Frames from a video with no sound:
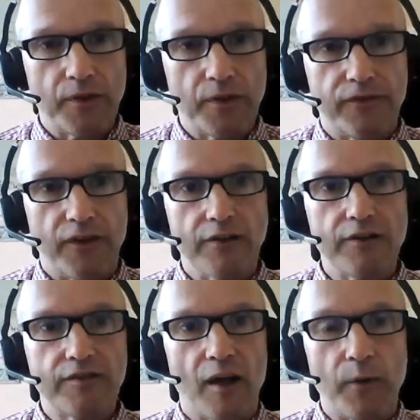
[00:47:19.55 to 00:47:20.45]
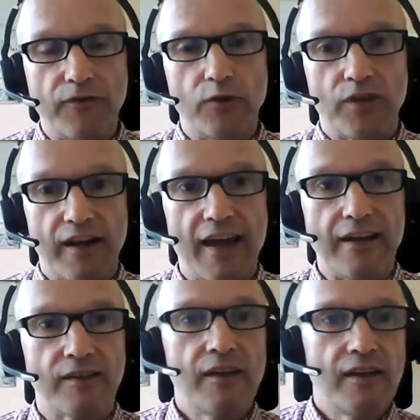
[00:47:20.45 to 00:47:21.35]
fund. So if you
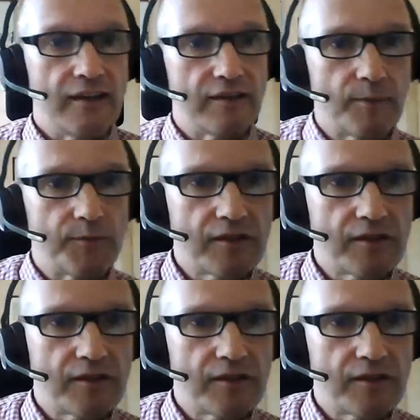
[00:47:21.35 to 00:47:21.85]
donate in some